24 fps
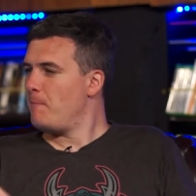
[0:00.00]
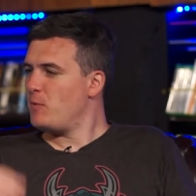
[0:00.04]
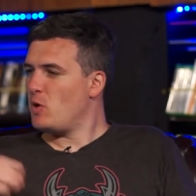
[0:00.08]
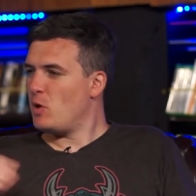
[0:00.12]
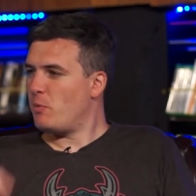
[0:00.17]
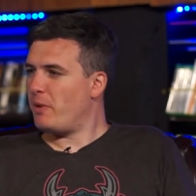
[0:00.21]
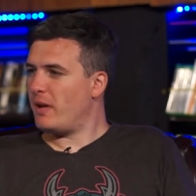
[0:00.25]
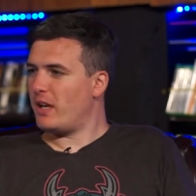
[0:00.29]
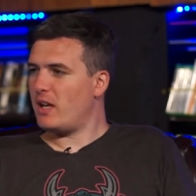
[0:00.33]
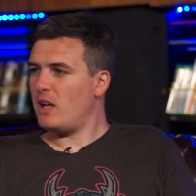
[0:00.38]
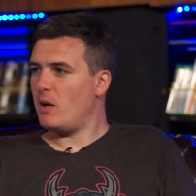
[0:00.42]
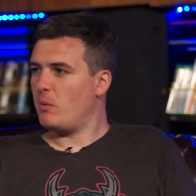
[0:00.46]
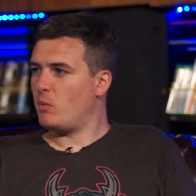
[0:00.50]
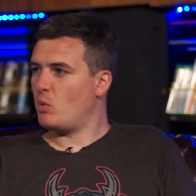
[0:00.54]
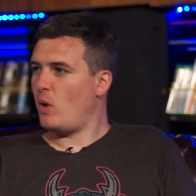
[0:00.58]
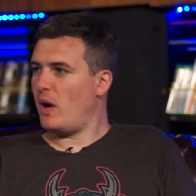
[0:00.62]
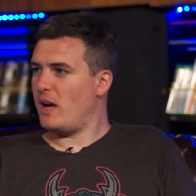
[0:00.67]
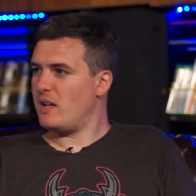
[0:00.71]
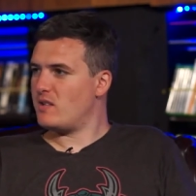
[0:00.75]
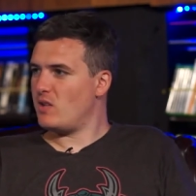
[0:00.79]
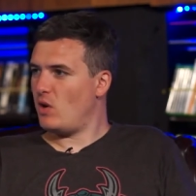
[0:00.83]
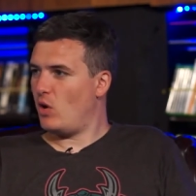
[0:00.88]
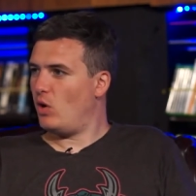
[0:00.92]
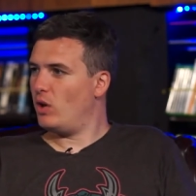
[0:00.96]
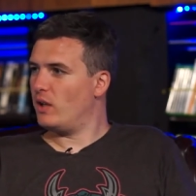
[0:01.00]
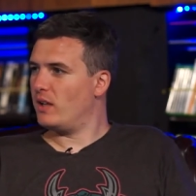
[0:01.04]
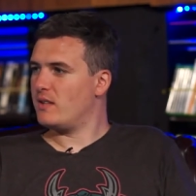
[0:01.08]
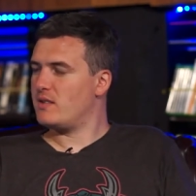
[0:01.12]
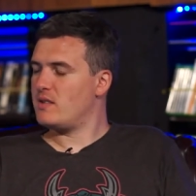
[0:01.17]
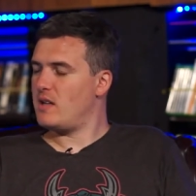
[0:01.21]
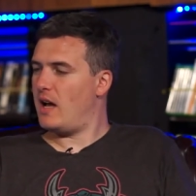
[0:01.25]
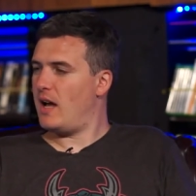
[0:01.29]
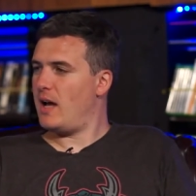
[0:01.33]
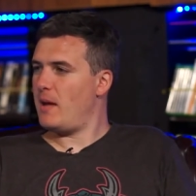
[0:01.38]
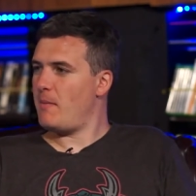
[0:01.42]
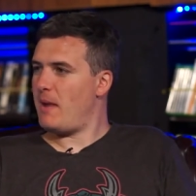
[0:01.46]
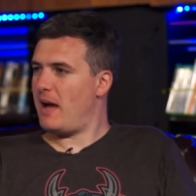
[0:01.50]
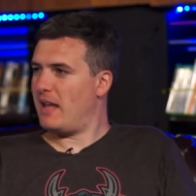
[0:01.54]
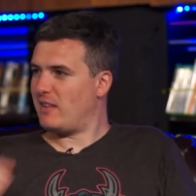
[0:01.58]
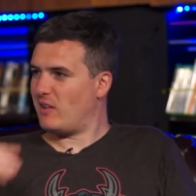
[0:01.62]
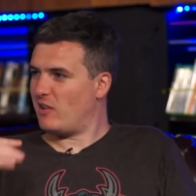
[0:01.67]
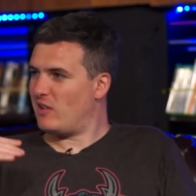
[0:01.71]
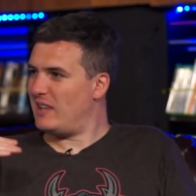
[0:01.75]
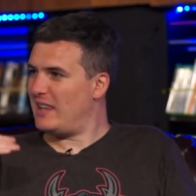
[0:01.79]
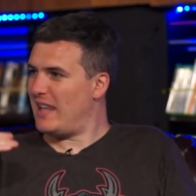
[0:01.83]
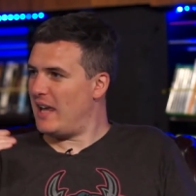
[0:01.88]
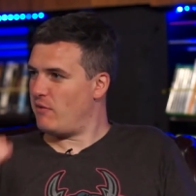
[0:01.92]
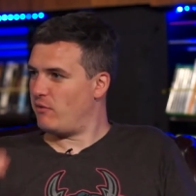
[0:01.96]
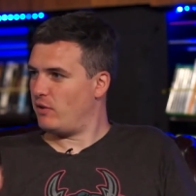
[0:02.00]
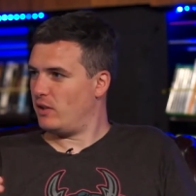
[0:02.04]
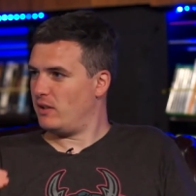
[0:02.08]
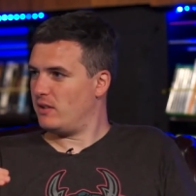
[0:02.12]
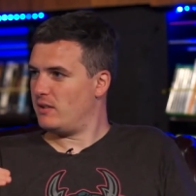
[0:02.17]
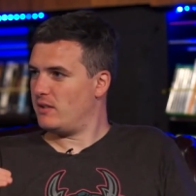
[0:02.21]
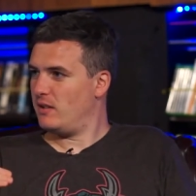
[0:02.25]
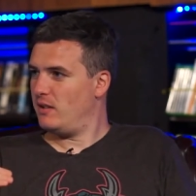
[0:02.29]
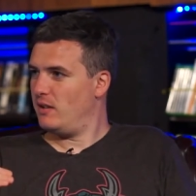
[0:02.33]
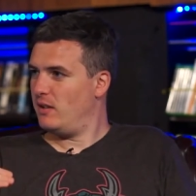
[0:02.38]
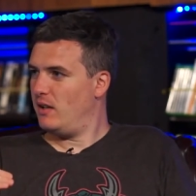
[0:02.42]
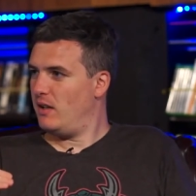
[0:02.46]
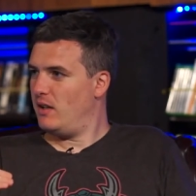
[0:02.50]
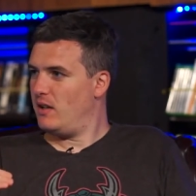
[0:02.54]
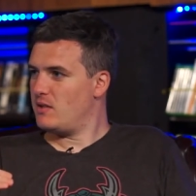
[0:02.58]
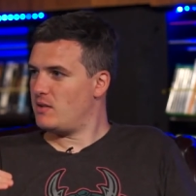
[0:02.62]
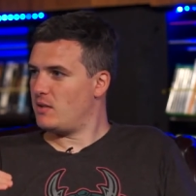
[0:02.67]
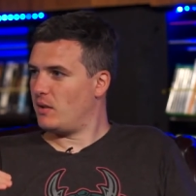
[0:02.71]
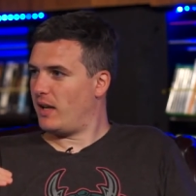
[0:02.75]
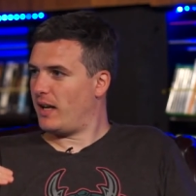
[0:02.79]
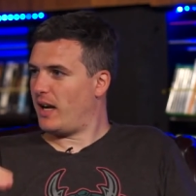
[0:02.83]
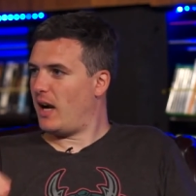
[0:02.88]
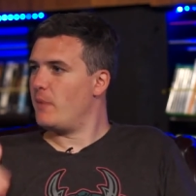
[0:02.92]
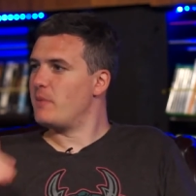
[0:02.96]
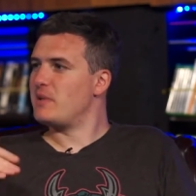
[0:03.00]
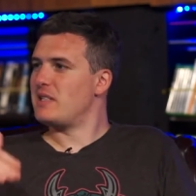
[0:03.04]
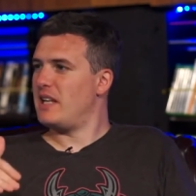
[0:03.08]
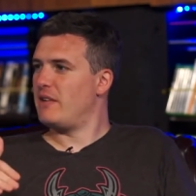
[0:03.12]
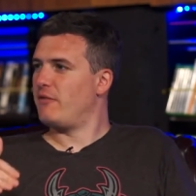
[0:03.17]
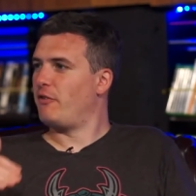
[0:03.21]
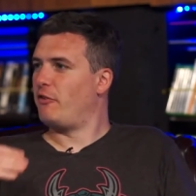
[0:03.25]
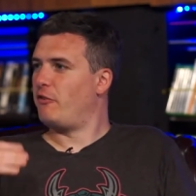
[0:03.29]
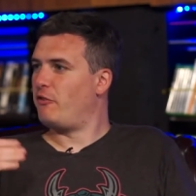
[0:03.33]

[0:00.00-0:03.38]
You're picking up quests all the time, and they're leveled. So like I was level